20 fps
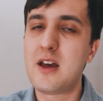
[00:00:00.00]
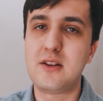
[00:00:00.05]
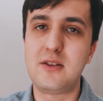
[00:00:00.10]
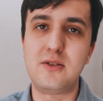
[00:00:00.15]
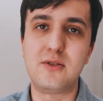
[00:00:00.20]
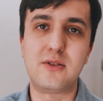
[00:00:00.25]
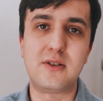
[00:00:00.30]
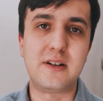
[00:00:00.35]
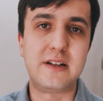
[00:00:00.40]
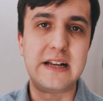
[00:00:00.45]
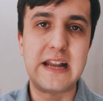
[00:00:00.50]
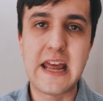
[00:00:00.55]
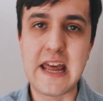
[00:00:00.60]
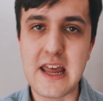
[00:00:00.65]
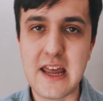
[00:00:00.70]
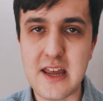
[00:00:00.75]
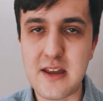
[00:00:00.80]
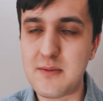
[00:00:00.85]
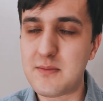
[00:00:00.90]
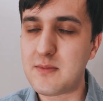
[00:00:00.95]
your
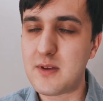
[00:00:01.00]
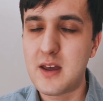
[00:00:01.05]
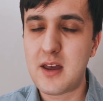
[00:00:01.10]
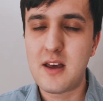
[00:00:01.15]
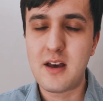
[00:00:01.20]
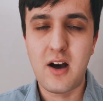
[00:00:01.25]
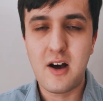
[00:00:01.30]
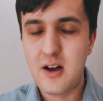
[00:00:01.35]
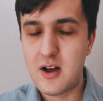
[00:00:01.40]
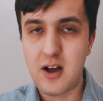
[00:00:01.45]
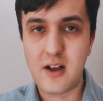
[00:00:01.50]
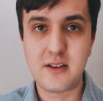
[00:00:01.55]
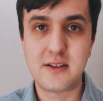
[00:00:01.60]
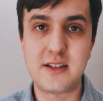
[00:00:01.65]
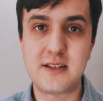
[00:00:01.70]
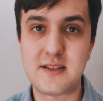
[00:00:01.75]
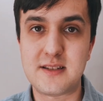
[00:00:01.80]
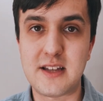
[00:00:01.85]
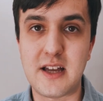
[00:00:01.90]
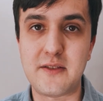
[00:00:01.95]
name, all
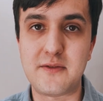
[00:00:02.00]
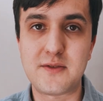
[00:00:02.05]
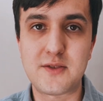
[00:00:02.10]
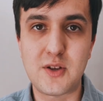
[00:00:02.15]
this stuff.